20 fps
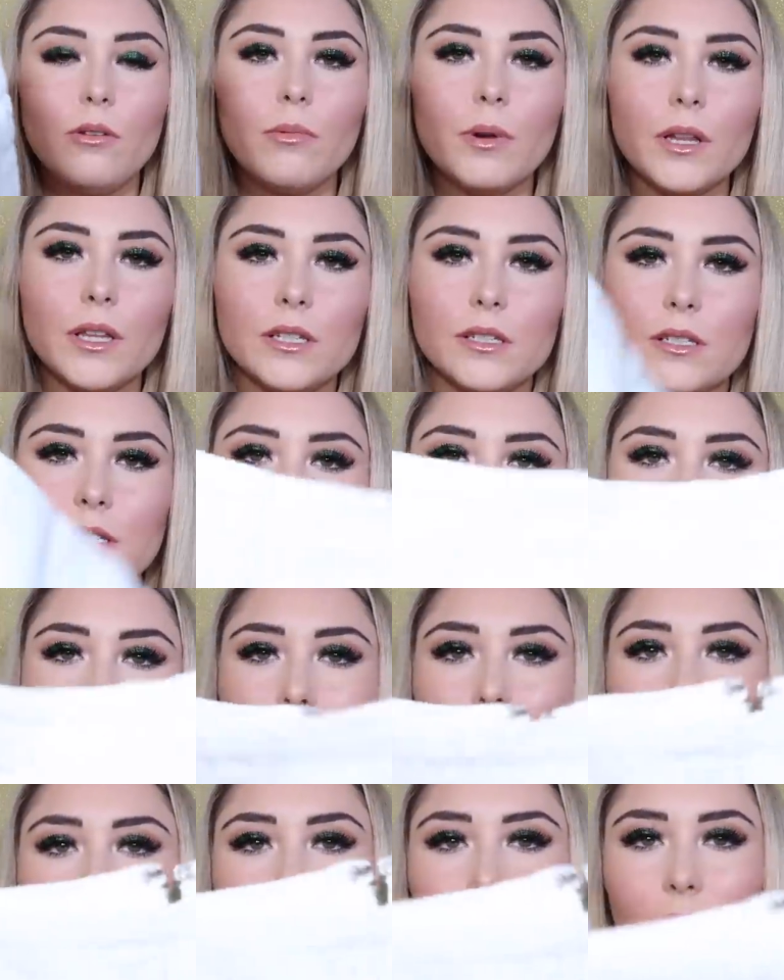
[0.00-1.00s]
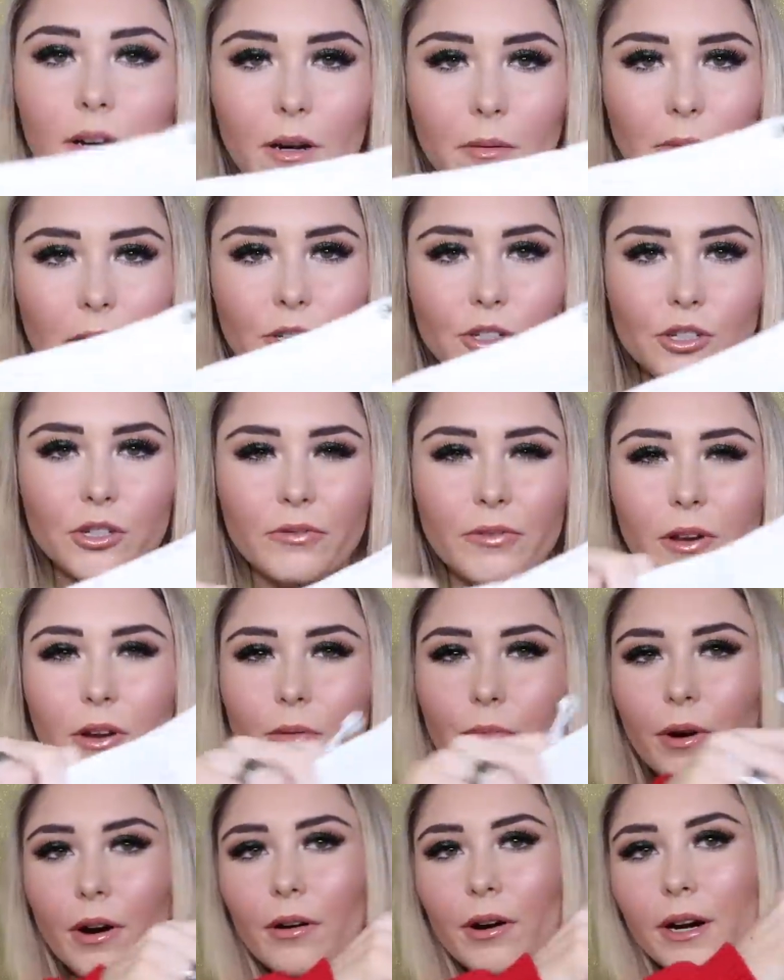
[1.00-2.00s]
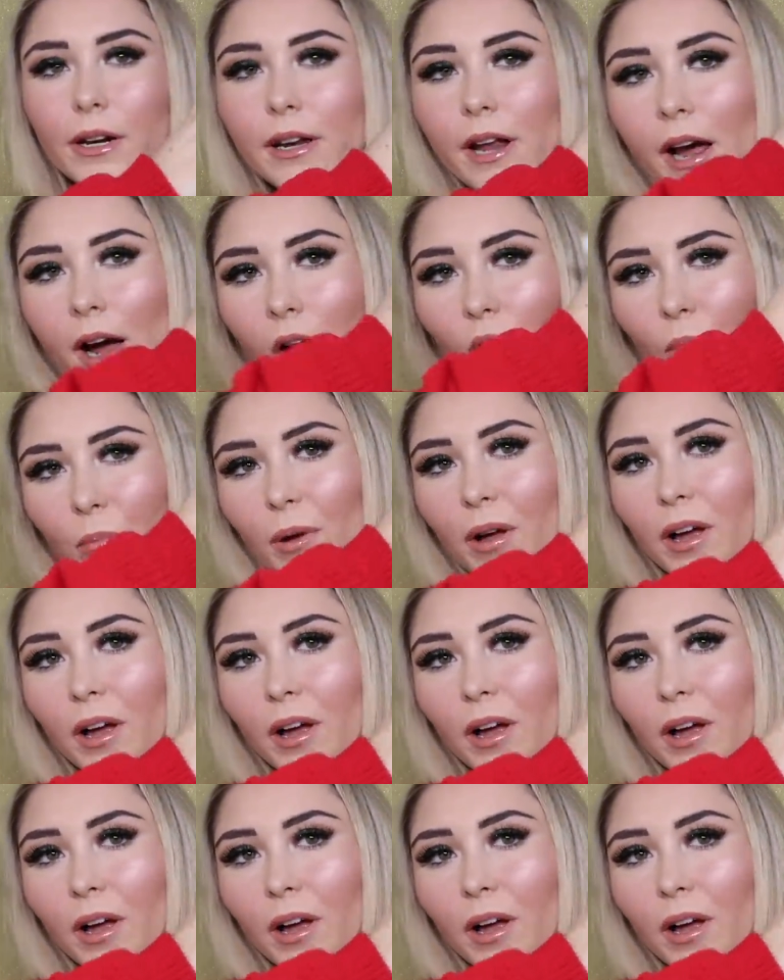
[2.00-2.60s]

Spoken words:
can wear this in the summer. I'm not sure if you can wear it right now,